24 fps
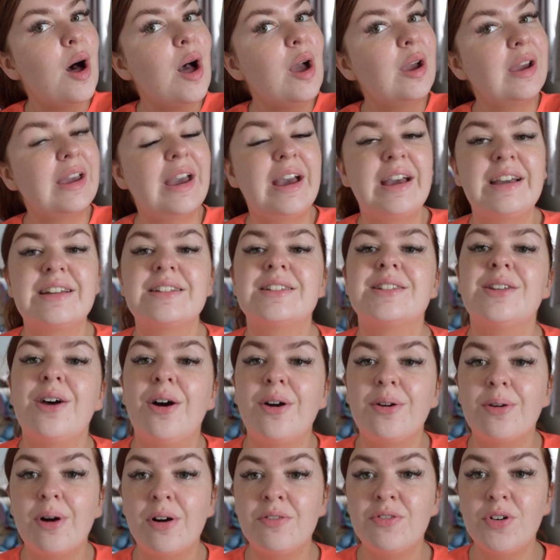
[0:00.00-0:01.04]
Okay,
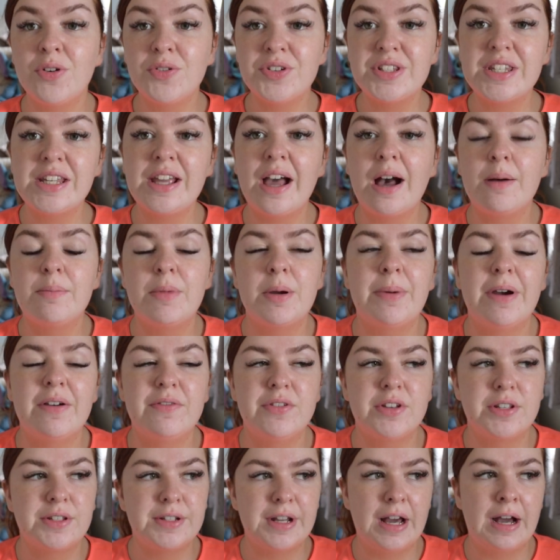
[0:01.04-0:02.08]
so I've obviously had my
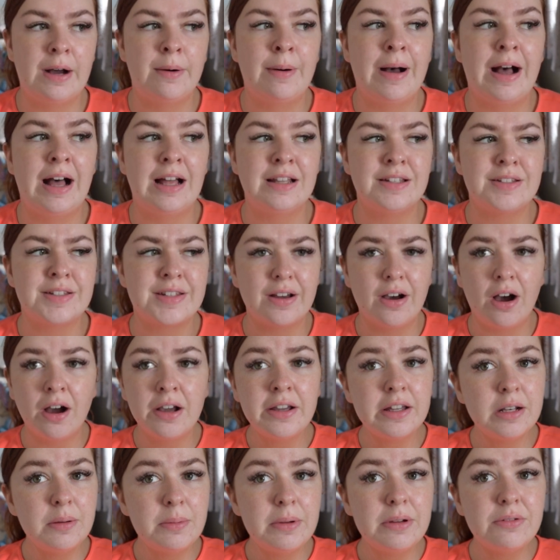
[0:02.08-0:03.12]
breakfast now, and
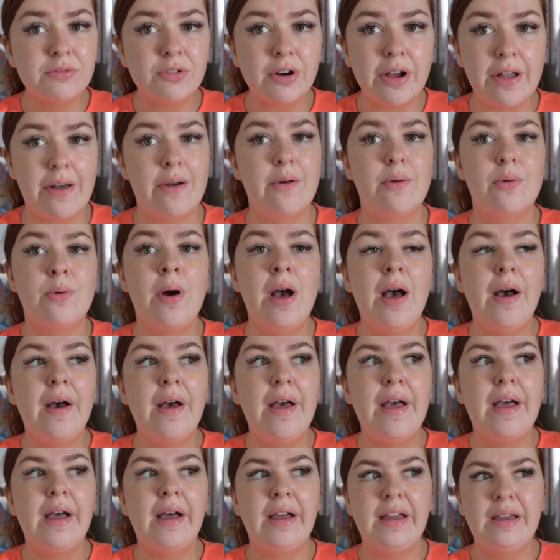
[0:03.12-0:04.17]
I'm gonna be real.
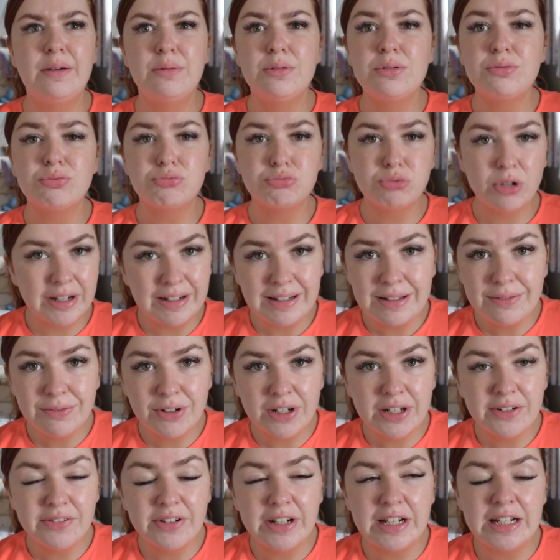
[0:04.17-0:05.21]
It was
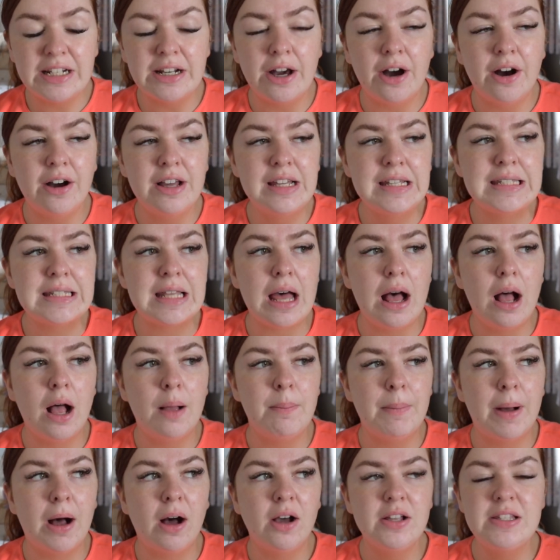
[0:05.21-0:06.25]
really nice.
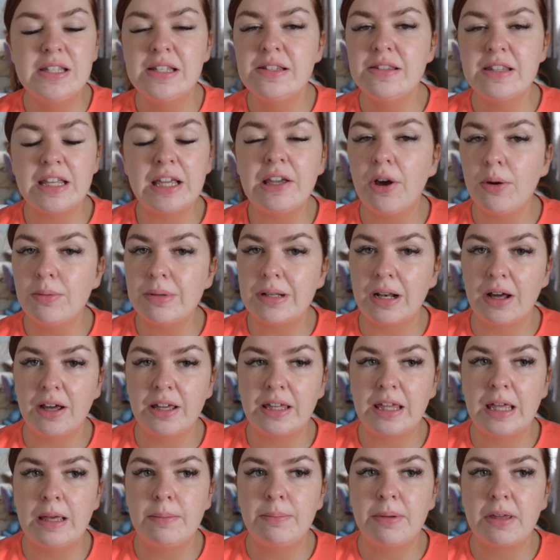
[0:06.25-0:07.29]
I didn't think I would
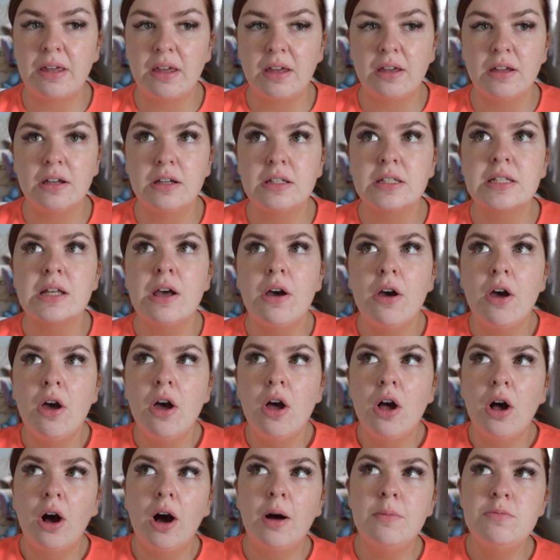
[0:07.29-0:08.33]
like it because
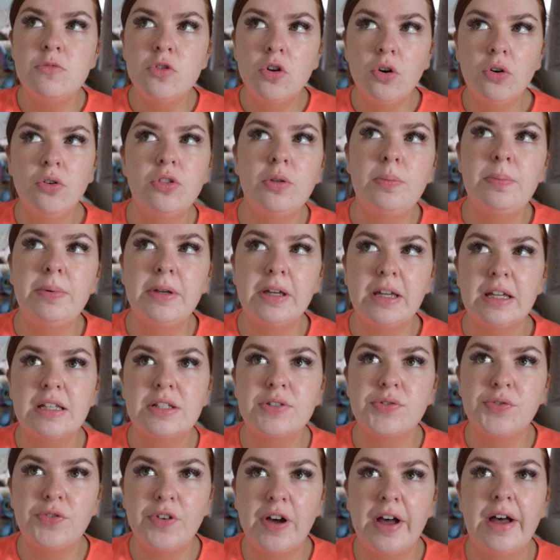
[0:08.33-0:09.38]
I'm not the
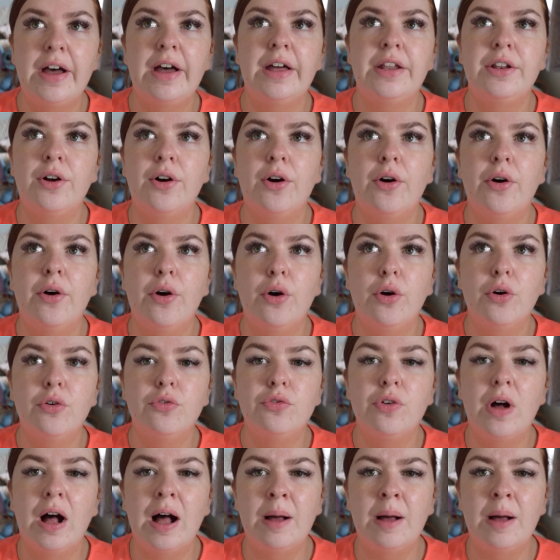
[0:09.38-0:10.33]
biggest fan of